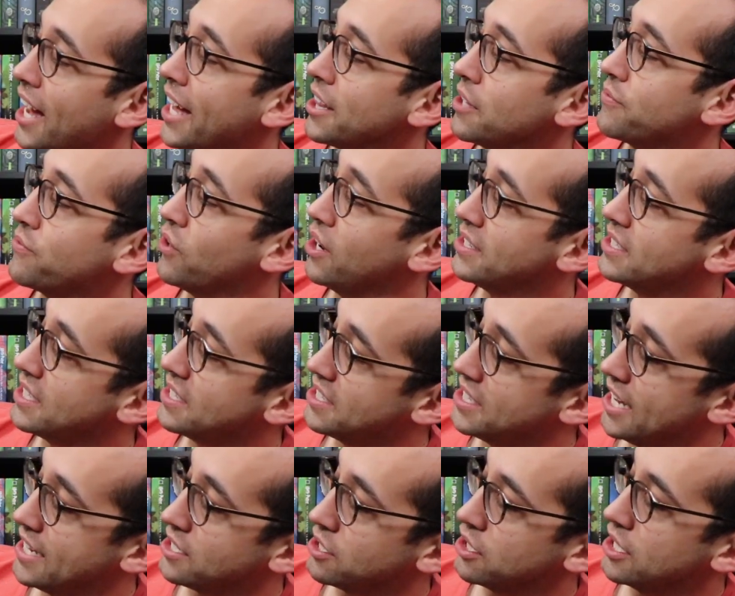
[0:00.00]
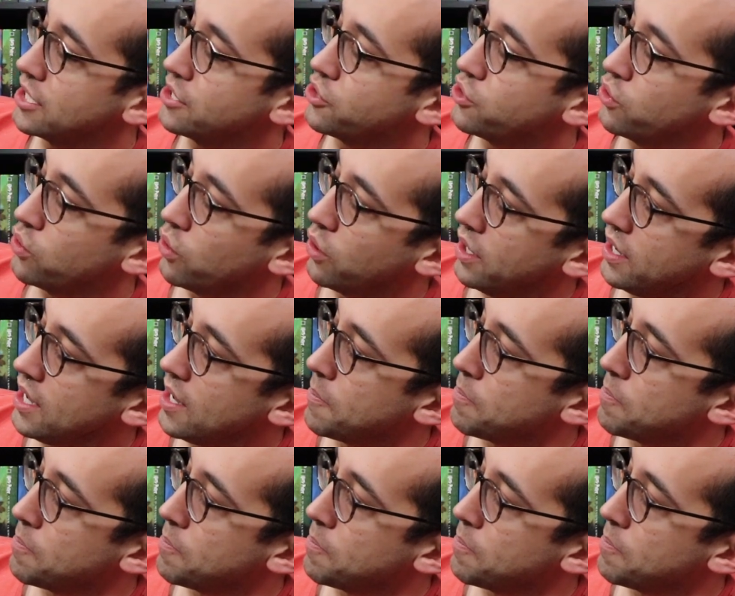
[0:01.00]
On the front, it says LitJoy,